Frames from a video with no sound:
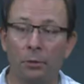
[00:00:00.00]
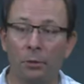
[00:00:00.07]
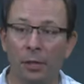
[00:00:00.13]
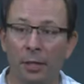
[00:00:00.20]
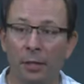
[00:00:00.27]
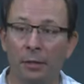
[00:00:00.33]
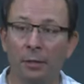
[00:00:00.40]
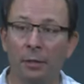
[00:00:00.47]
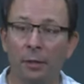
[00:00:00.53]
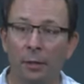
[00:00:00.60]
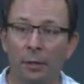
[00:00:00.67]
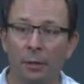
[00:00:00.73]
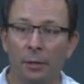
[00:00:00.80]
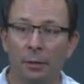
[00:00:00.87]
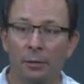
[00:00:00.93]
then
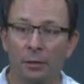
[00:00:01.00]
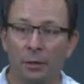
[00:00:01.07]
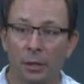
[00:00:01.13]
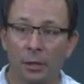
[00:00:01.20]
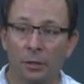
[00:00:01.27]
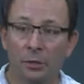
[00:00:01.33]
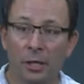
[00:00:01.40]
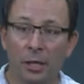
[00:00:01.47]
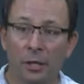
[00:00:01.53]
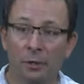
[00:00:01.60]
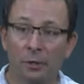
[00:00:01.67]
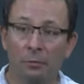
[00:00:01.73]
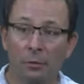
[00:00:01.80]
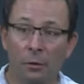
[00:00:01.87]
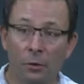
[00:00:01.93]
slows down the
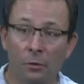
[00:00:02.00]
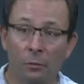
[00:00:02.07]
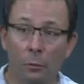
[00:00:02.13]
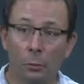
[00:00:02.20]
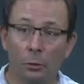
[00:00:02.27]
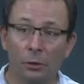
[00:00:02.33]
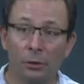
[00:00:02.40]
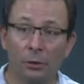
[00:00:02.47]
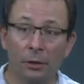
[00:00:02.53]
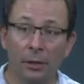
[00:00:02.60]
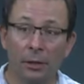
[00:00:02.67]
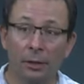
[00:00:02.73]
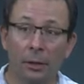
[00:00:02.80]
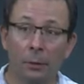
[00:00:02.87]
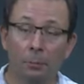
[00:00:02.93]
flow of water
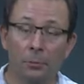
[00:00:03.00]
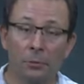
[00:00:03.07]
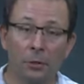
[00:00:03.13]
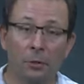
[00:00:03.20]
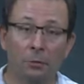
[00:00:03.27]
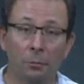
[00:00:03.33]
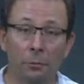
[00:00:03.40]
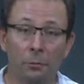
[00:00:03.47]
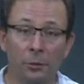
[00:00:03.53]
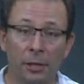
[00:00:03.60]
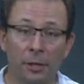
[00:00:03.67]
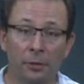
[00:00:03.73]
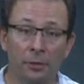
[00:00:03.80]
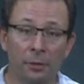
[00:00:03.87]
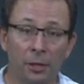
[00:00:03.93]
and helps the
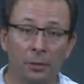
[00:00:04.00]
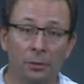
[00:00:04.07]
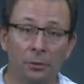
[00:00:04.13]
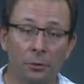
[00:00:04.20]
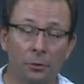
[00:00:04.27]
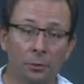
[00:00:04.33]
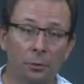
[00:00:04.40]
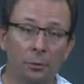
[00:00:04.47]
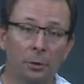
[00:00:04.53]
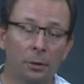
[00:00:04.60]
infiltration into